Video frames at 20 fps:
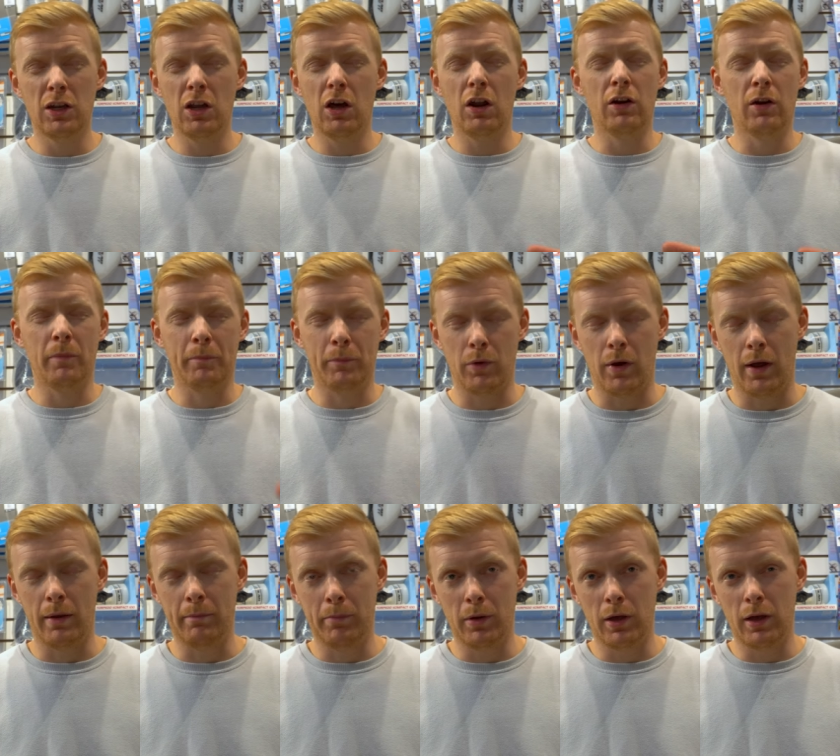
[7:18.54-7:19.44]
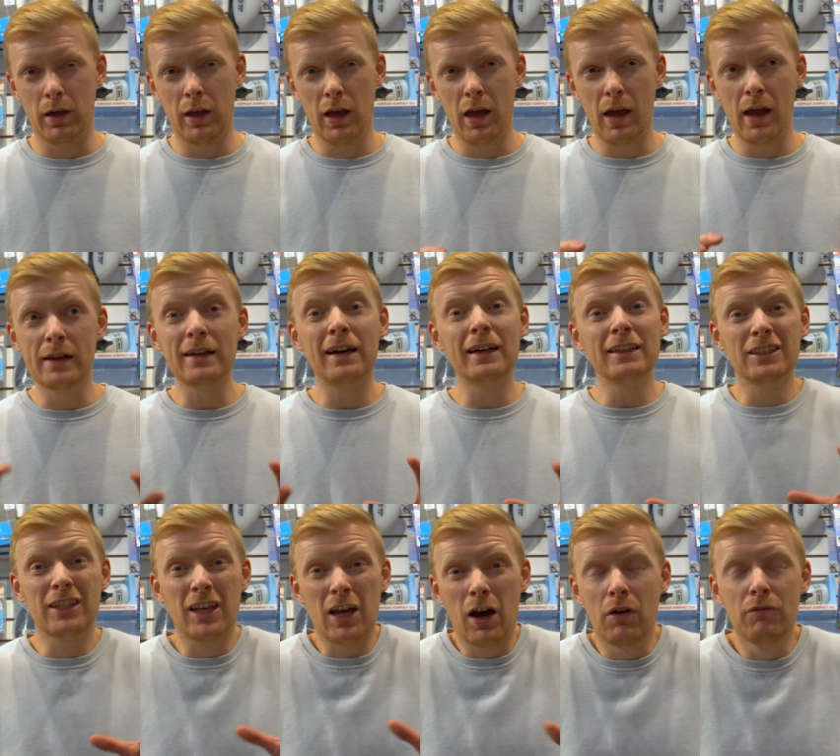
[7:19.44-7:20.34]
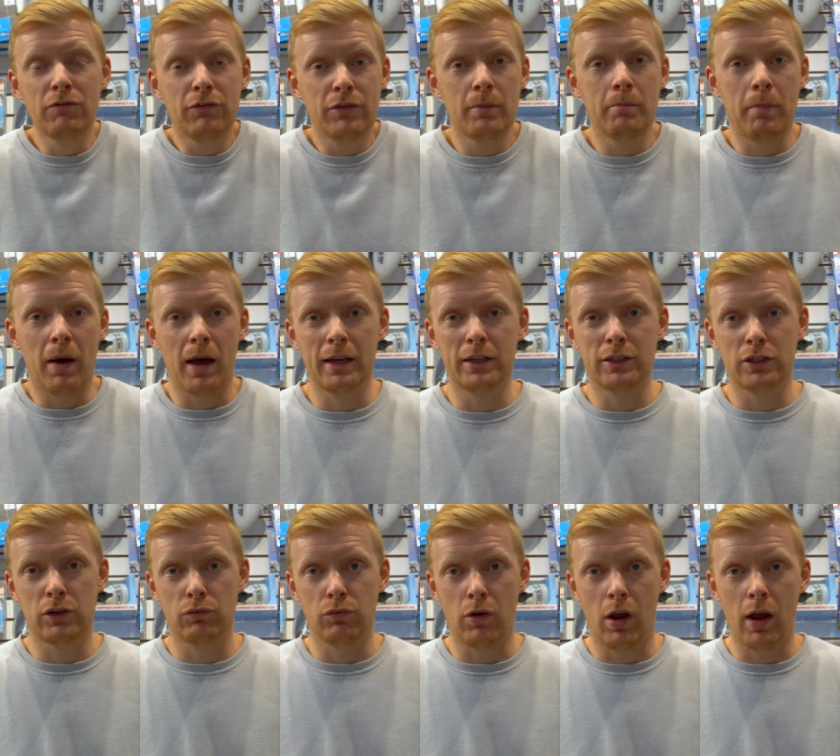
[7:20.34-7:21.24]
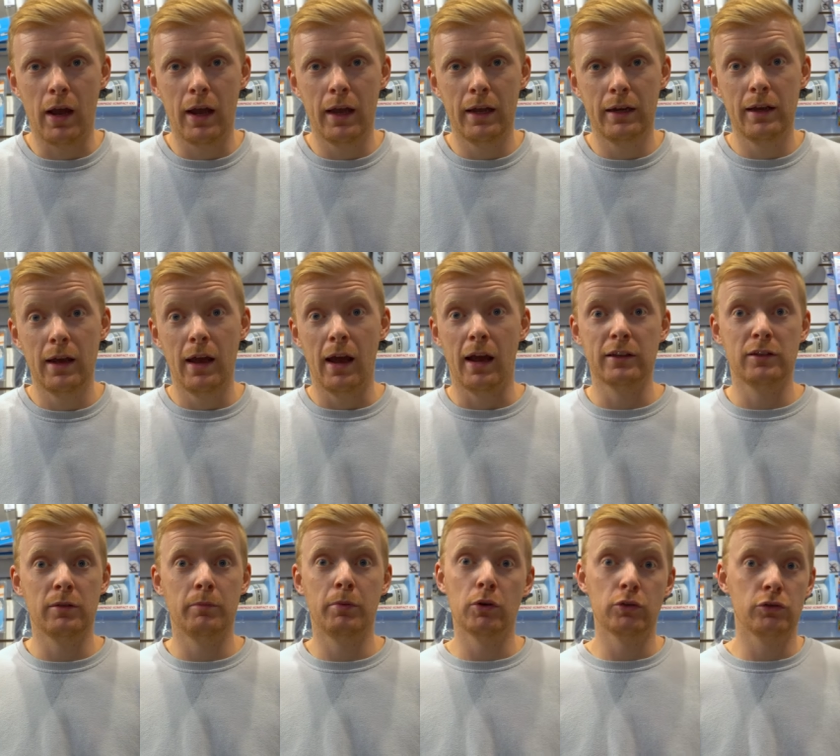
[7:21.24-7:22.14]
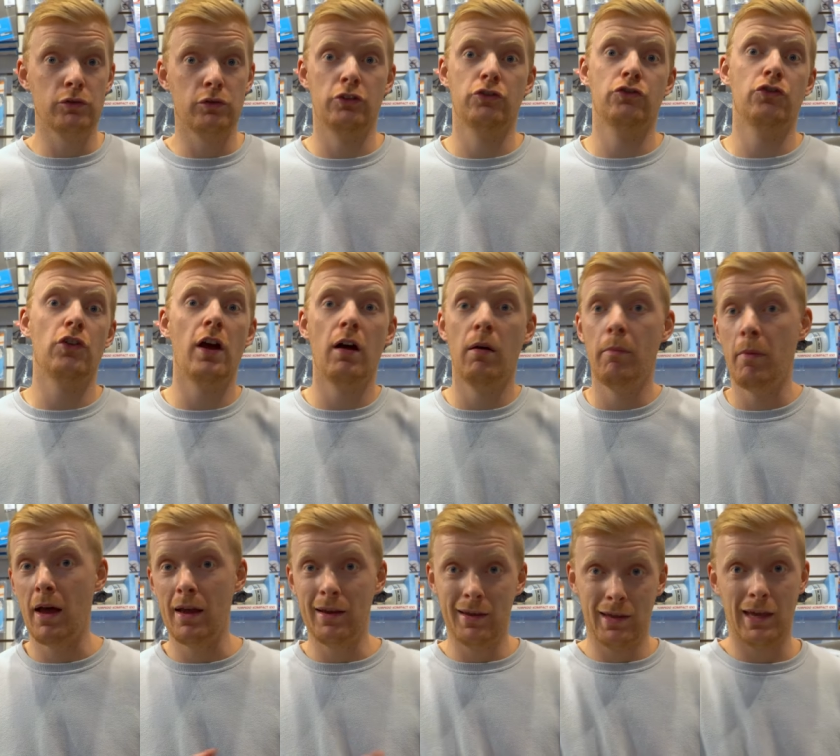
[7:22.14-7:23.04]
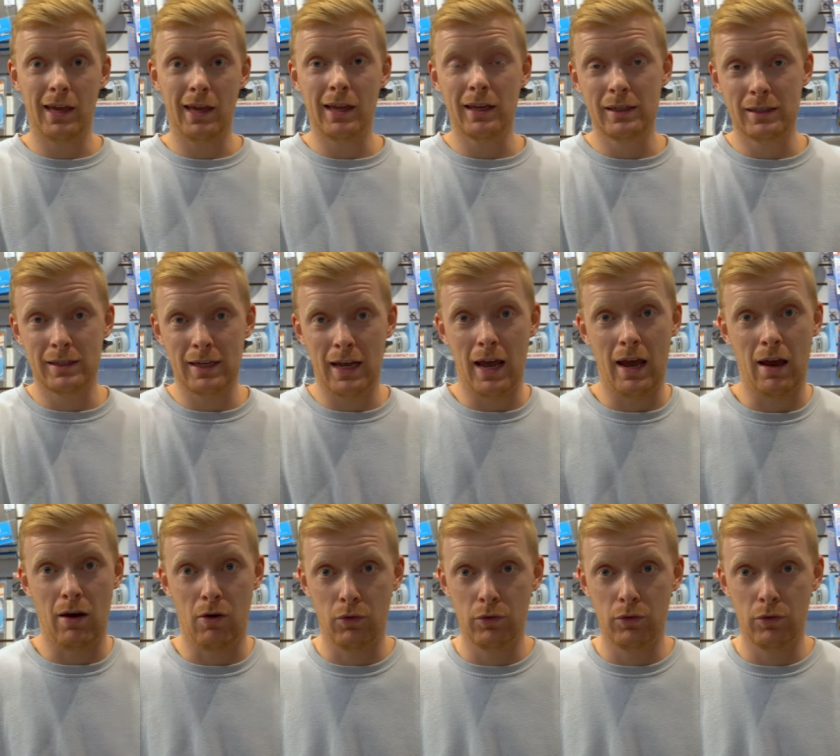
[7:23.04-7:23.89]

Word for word: not upright, but a nice comfy bike to ride as opposed to a trail bike in town.